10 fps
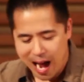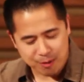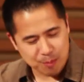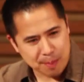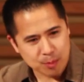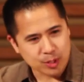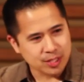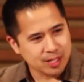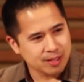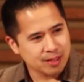I
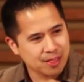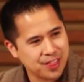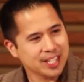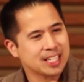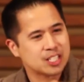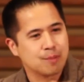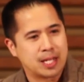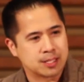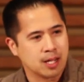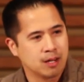remember thinking to
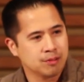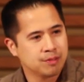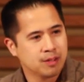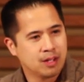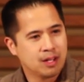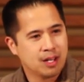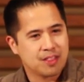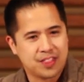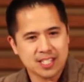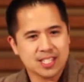myself,
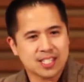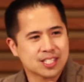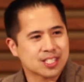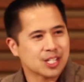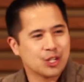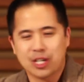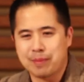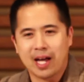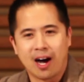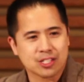this is going
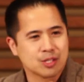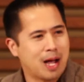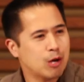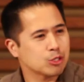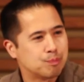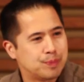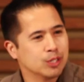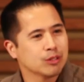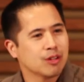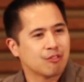to be awesome. I was
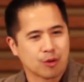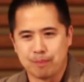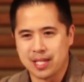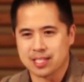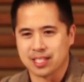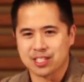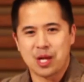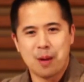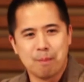built for business,